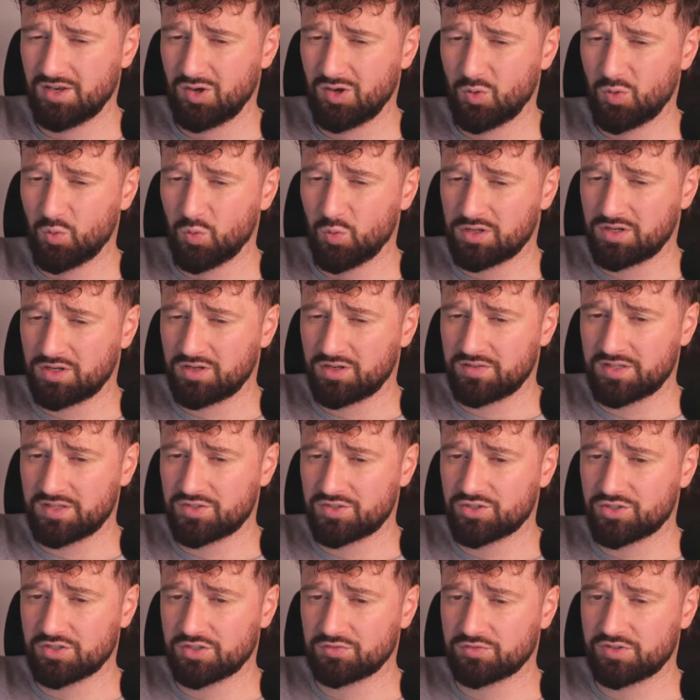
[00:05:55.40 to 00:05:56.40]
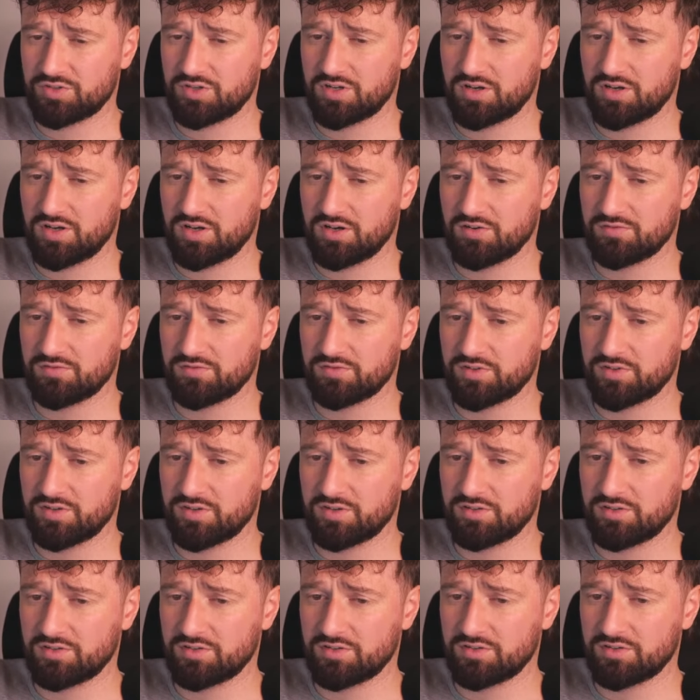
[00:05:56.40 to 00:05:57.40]
One of the children of
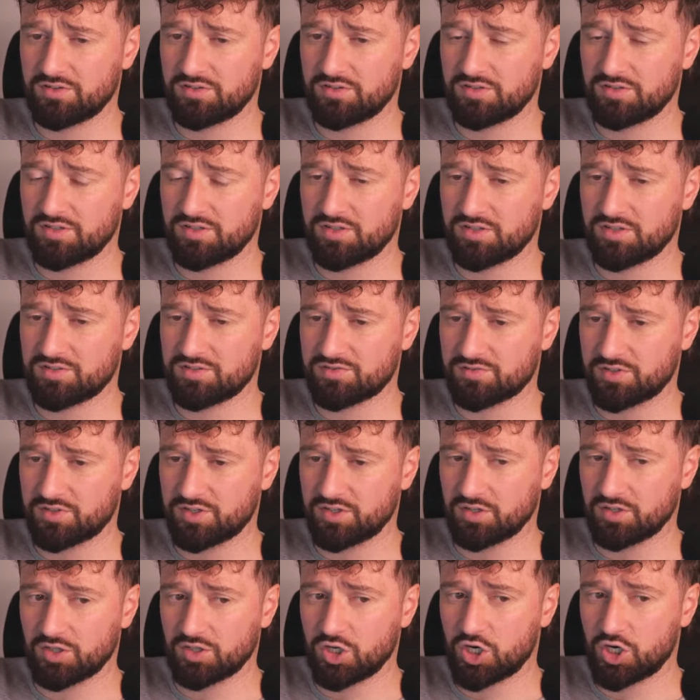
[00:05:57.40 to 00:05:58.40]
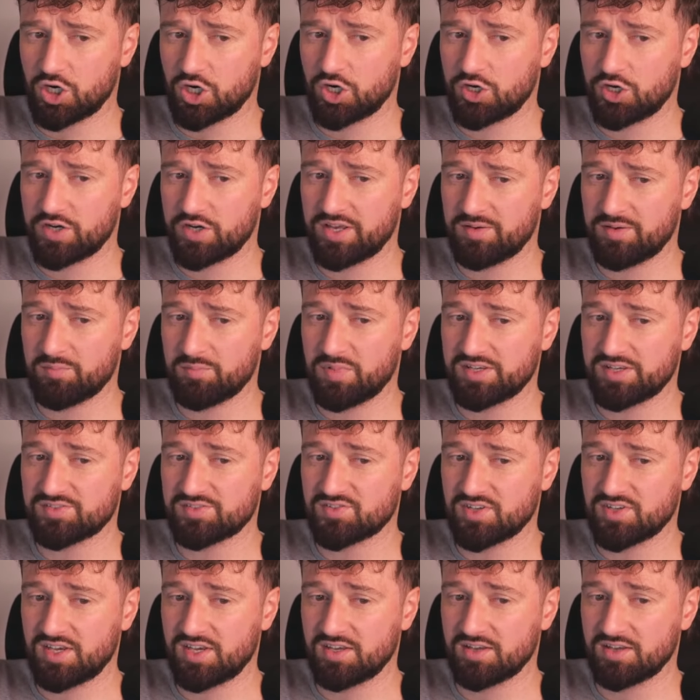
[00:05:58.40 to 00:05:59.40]
Israel heard him by
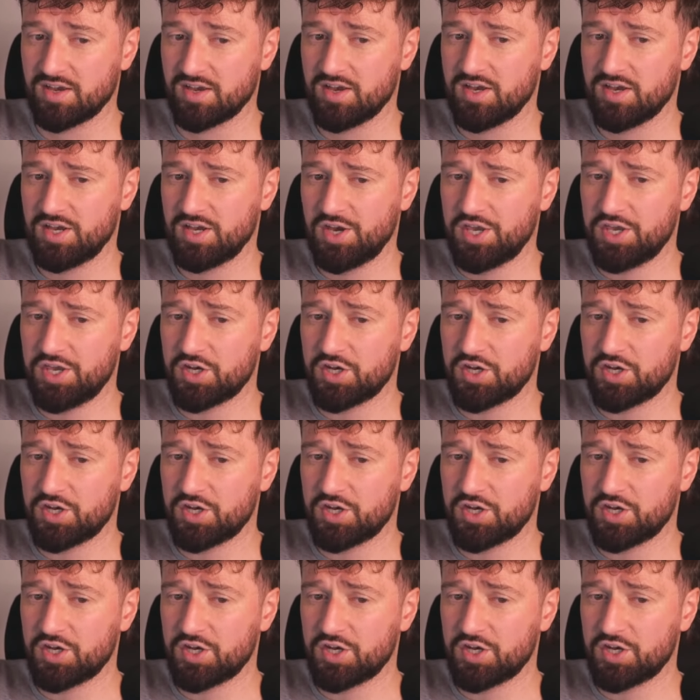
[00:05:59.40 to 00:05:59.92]
saying, he